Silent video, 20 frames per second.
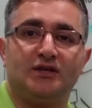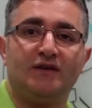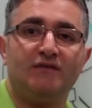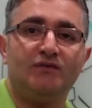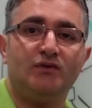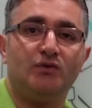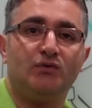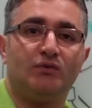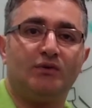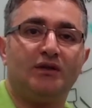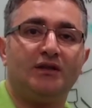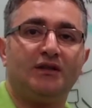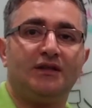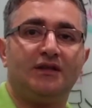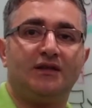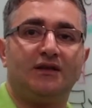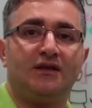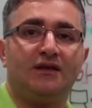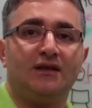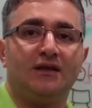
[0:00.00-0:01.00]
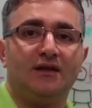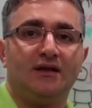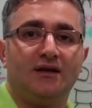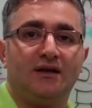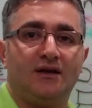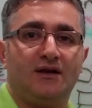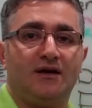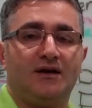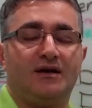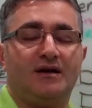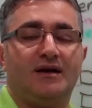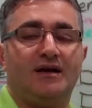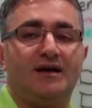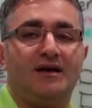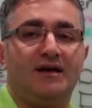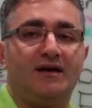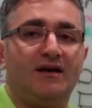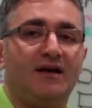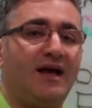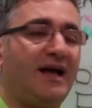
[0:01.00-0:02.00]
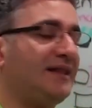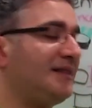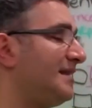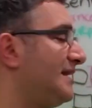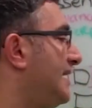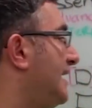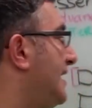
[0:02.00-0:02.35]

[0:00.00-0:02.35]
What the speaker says: give you really, at the